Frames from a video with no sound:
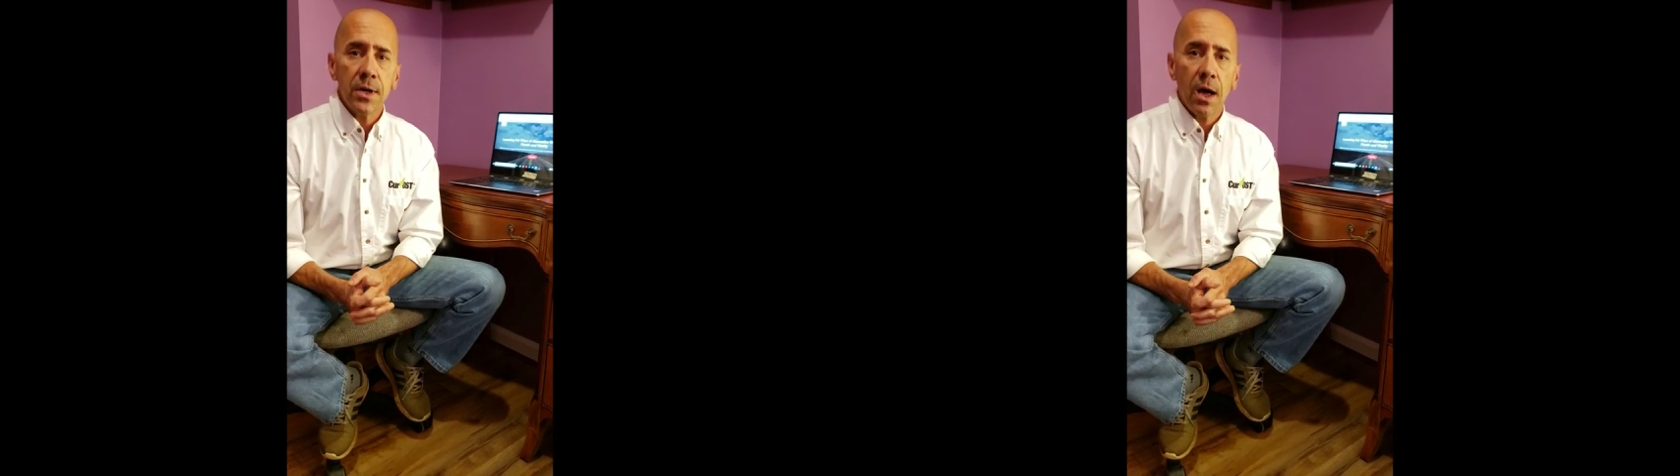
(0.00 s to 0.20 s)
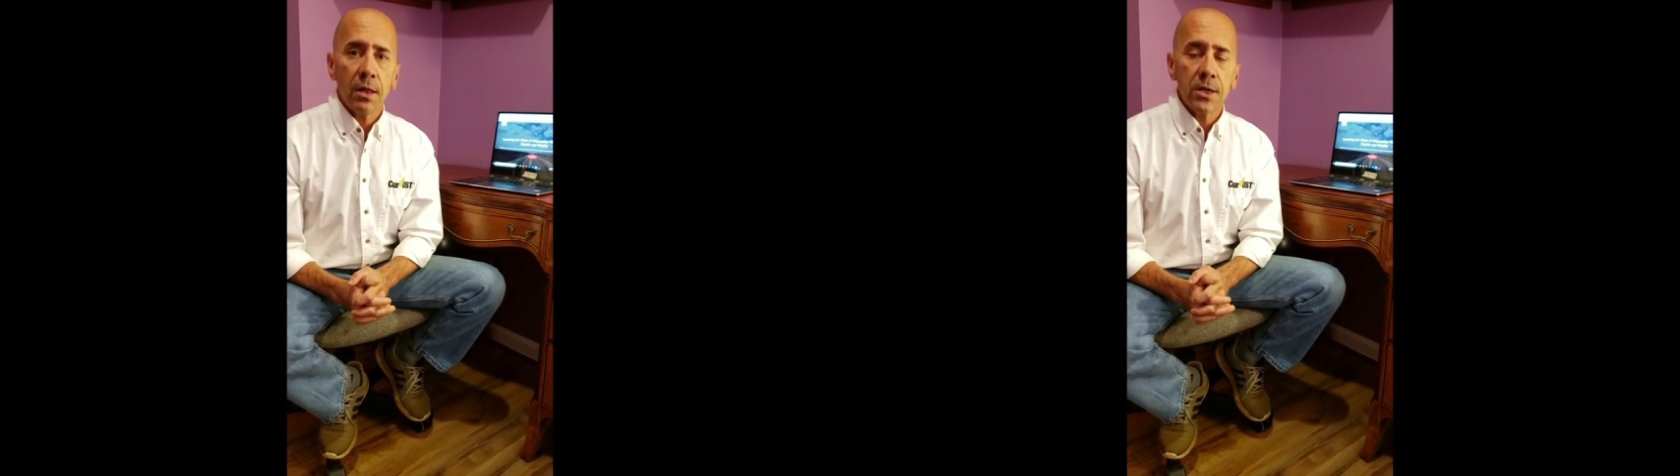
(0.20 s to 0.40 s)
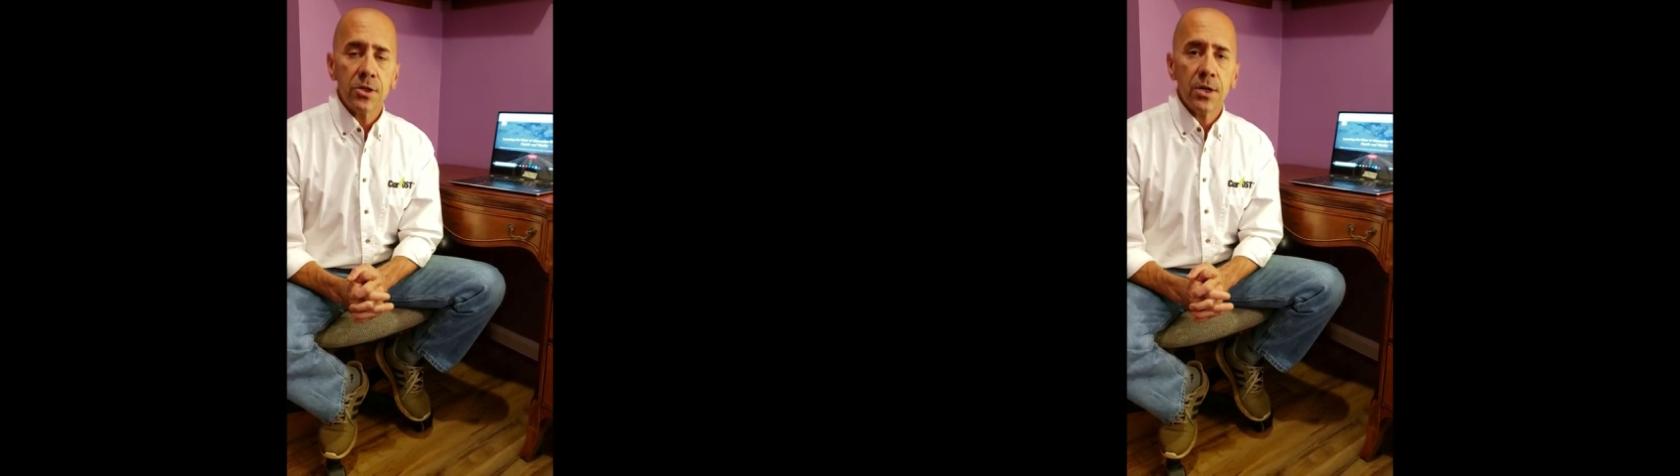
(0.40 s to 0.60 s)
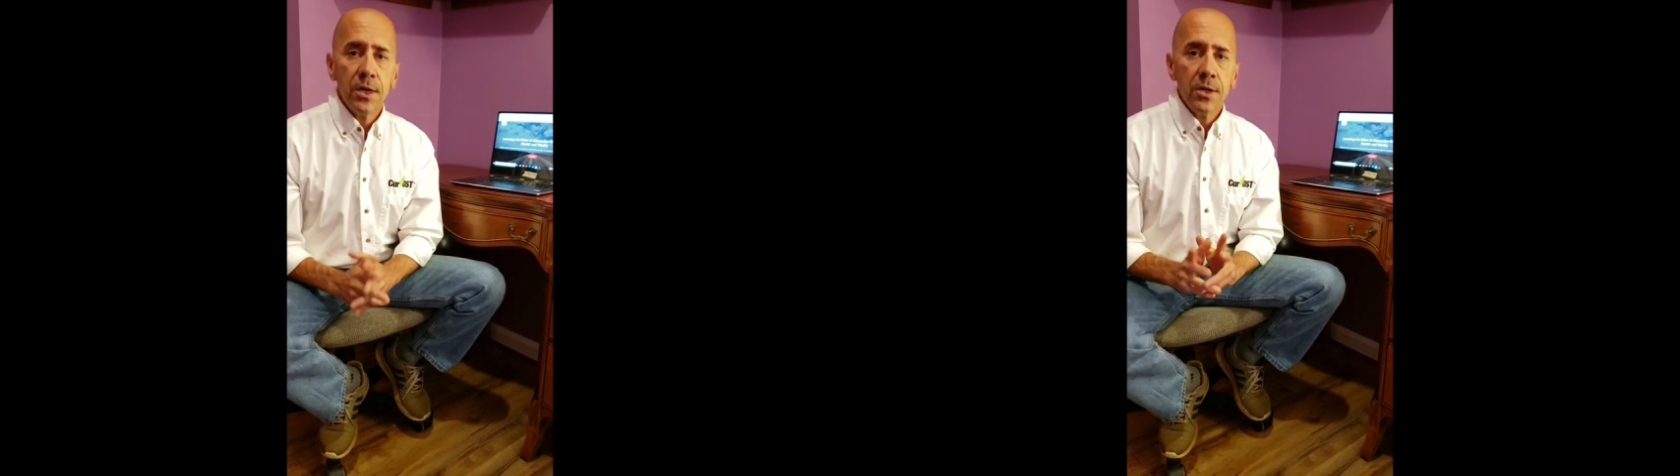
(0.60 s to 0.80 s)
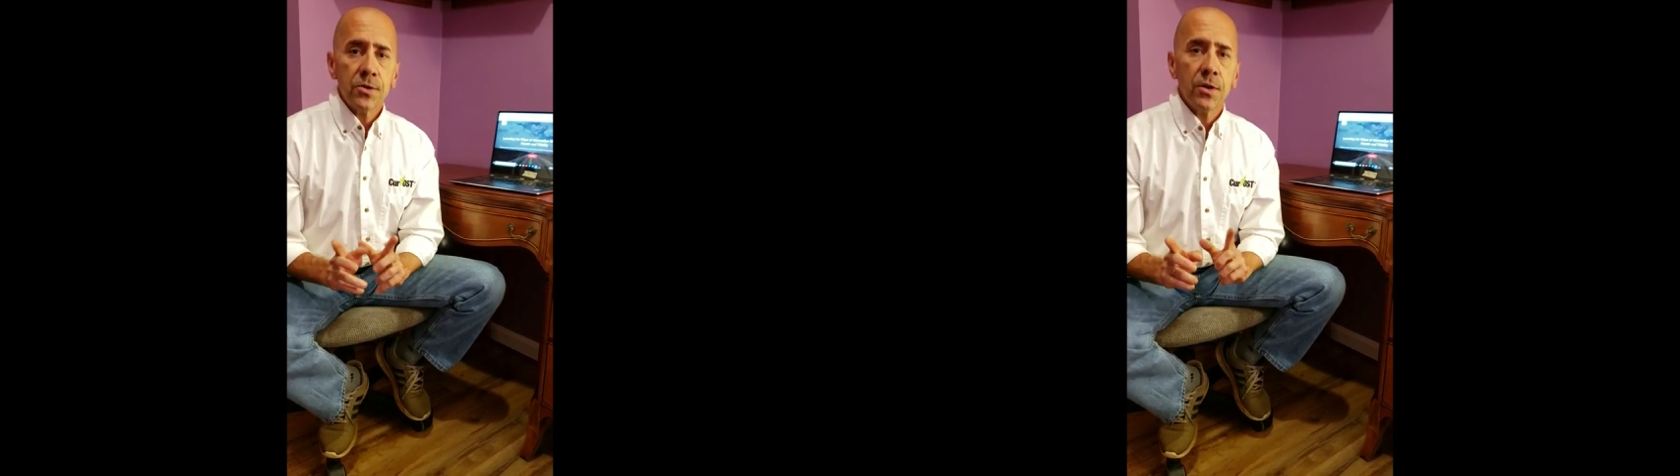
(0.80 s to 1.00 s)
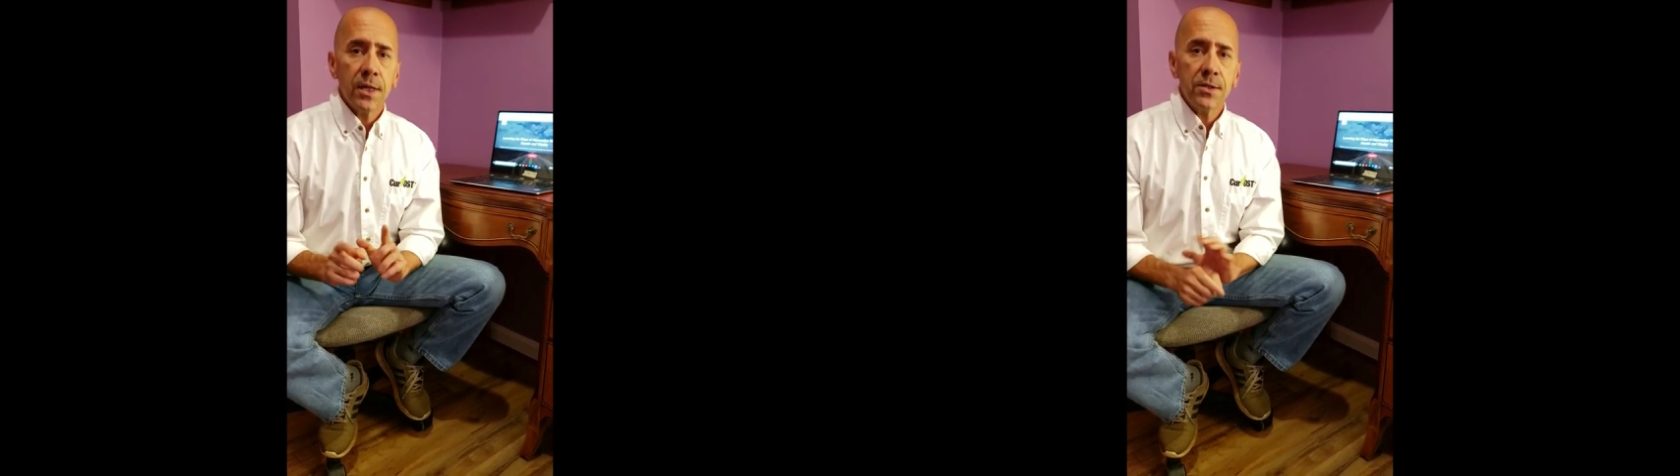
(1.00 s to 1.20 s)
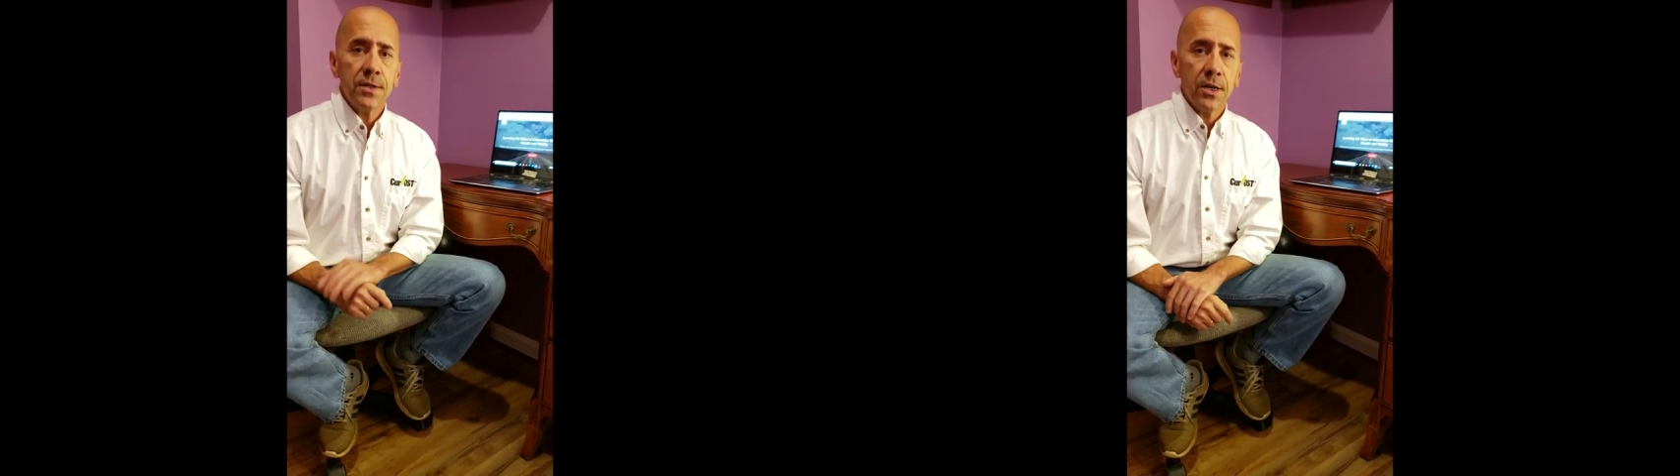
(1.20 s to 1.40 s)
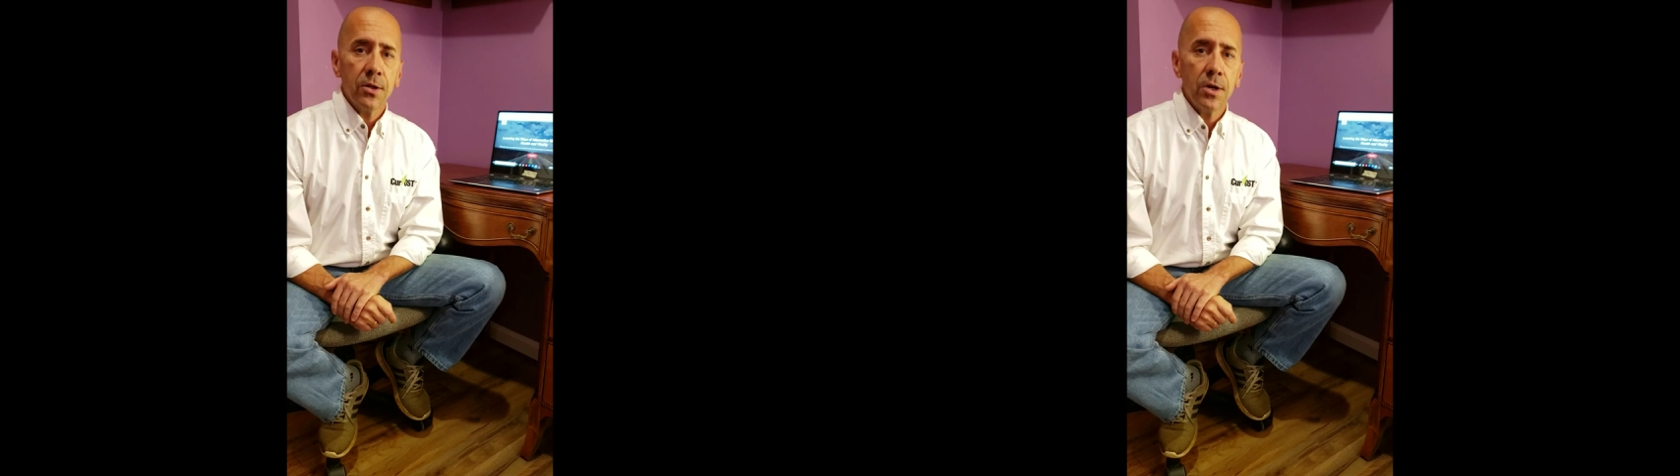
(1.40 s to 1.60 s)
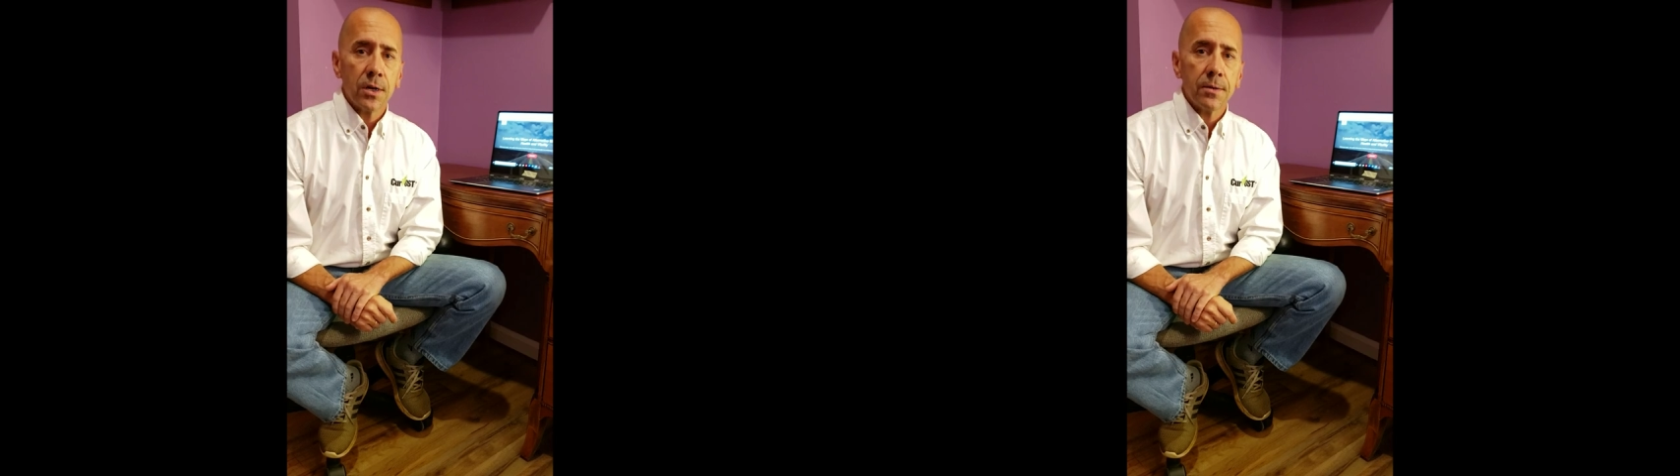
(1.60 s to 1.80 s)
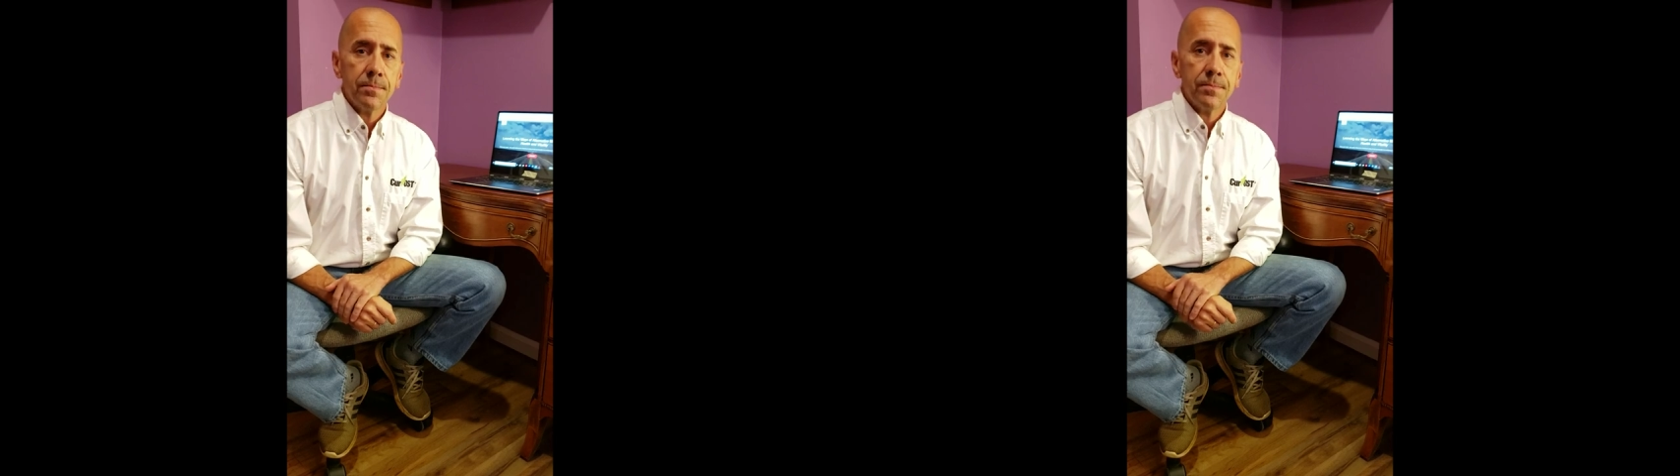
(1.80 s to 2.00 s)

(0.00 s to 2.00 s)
knowledge. So let's take a look.